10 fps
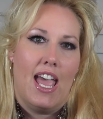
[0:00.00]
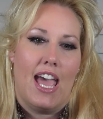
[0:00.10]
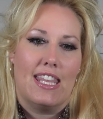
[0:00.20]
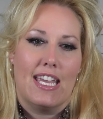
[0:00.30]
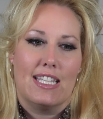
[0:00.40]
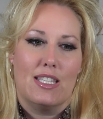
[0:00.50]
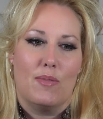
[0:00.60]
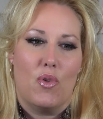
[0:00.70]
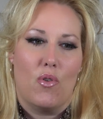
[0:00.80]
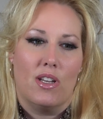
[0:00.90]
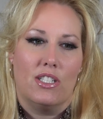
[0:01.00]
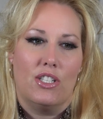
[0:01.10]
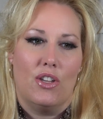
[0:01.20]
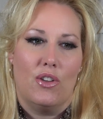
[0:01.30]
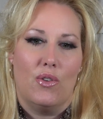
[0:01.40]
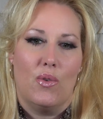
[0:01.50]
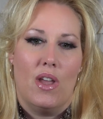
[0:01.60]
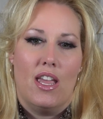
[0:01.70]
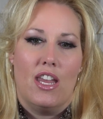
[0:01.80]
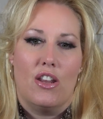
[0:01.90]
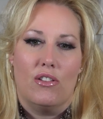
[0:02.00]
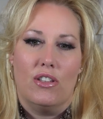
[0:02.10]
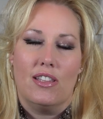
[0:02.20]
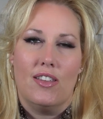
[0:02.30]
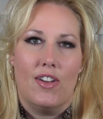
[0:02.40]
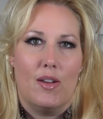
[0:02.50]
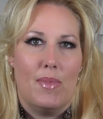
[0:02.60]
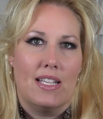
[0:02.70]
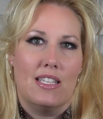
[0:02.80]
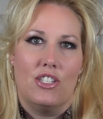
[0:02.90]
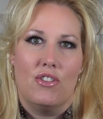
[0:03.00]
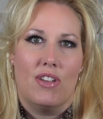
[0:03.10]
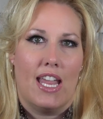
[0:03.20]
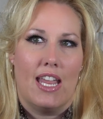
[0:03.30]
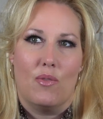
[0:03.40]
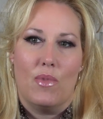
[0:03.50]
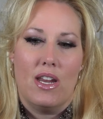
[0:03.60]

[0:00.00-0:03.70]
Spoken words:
I think it's important to, look the very best that you can.